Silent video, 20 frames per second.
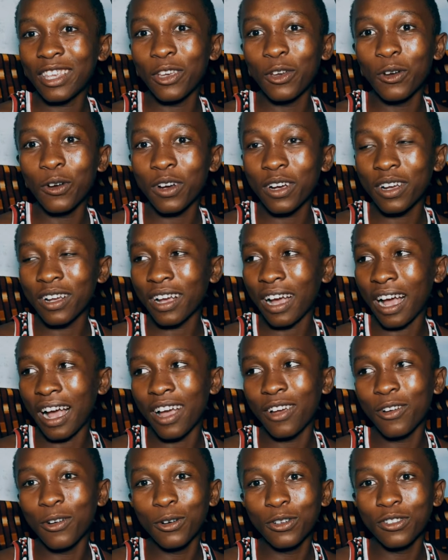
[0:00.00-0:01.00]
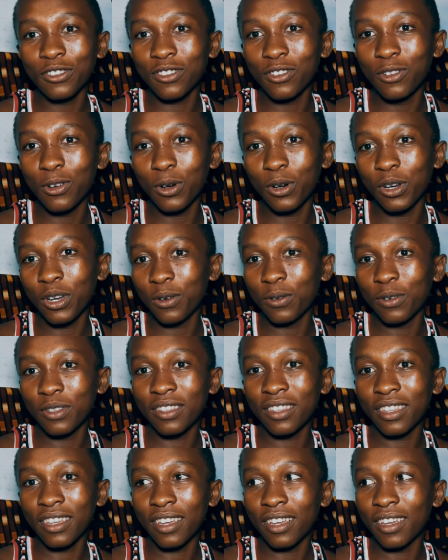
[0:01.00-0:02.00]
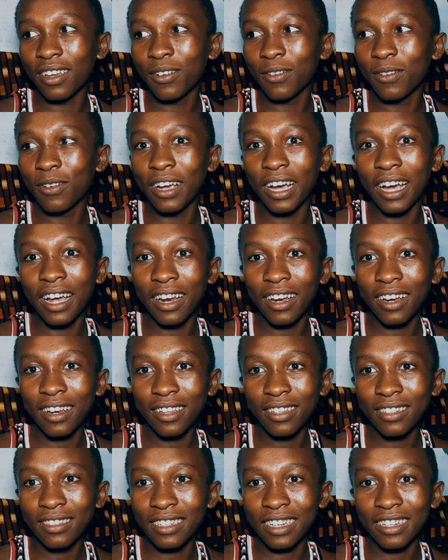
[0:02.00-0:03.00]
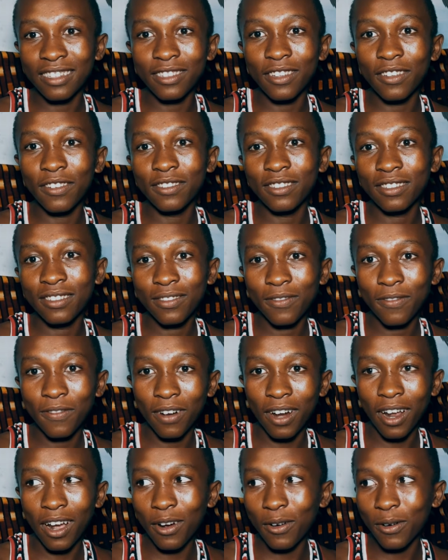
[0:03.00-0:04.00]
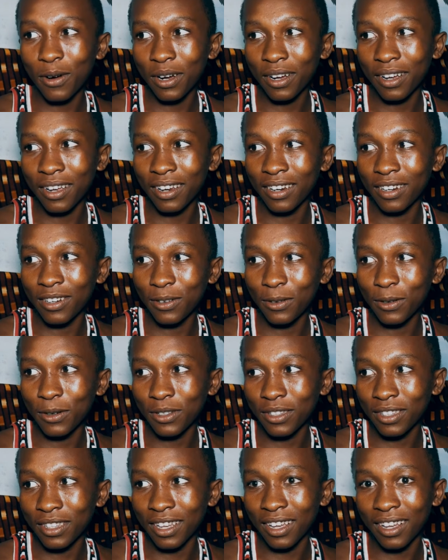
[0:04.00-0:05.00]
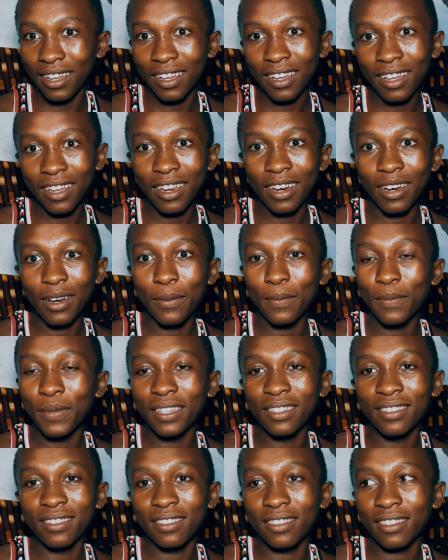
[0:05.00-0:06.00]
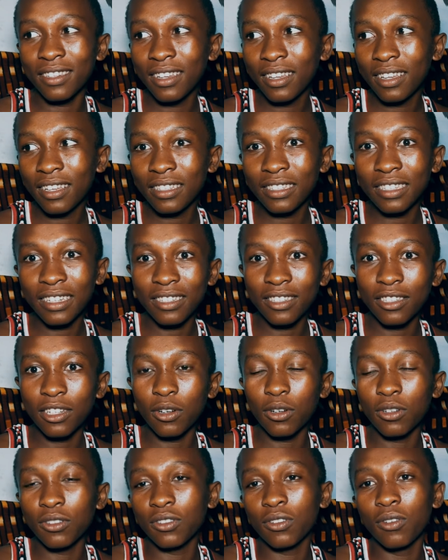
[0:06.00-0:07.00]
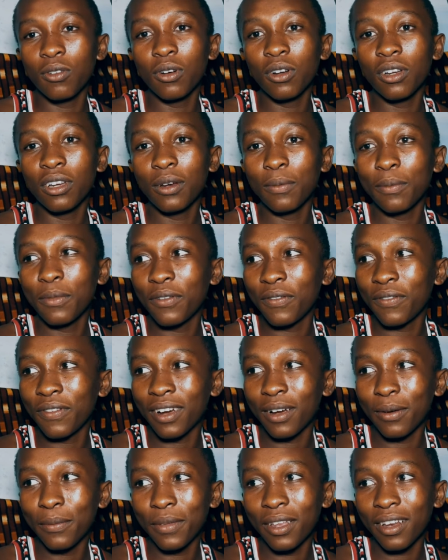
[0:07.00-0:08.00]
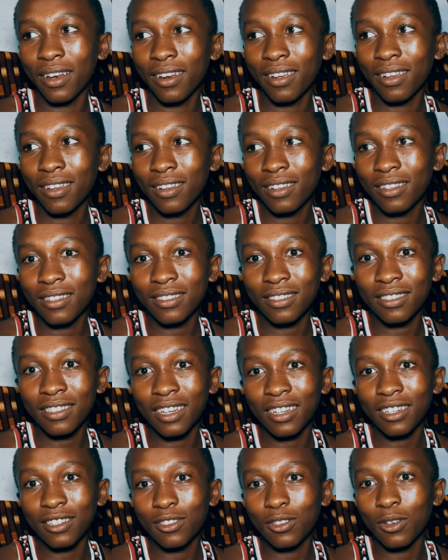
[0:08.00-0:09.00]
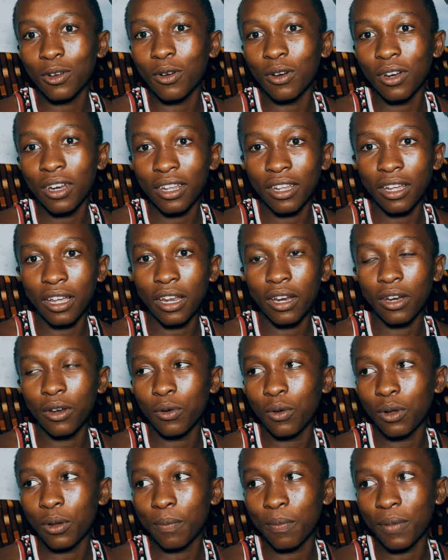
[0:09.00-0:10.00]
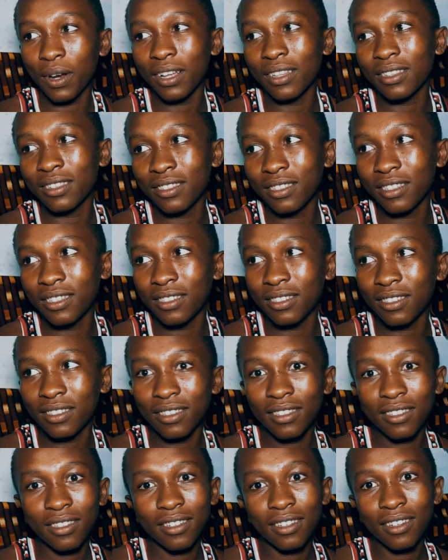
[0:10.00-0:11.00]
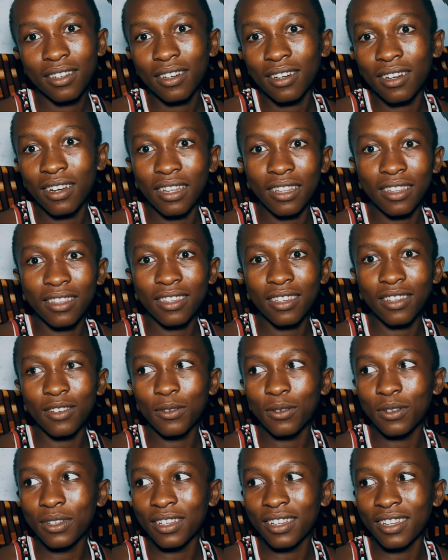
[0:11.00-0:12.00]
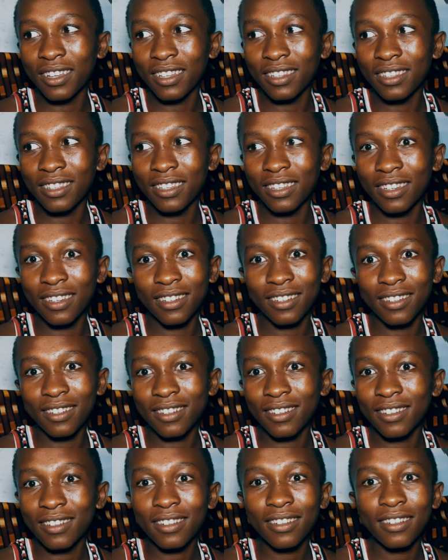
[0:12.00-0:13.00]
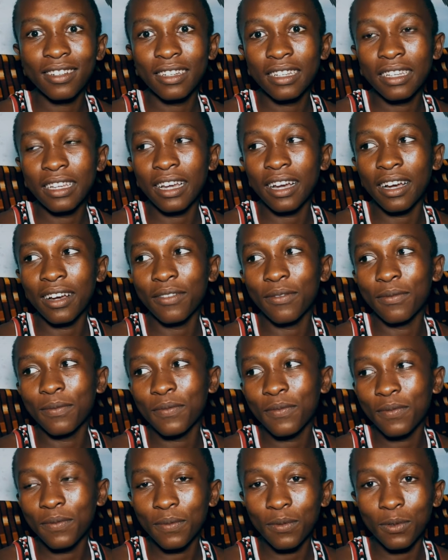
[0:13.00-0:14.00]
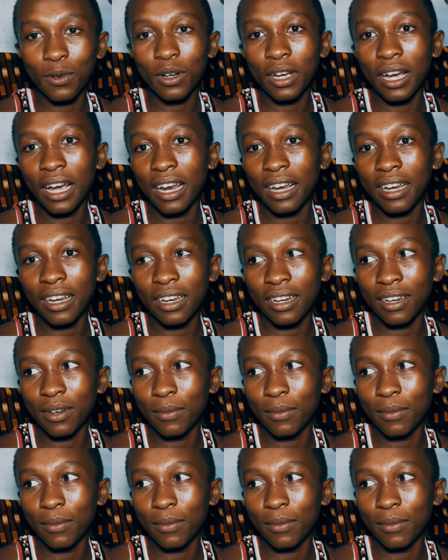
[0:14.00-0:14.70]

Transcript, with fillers: you, I was growing with the uh, ugali, just flour and water yeah. and the beans. Just yeah. I was growing in my family. Yeah. It's just only, and we plant this, nothing we get. the, uh, so, yeah Gallian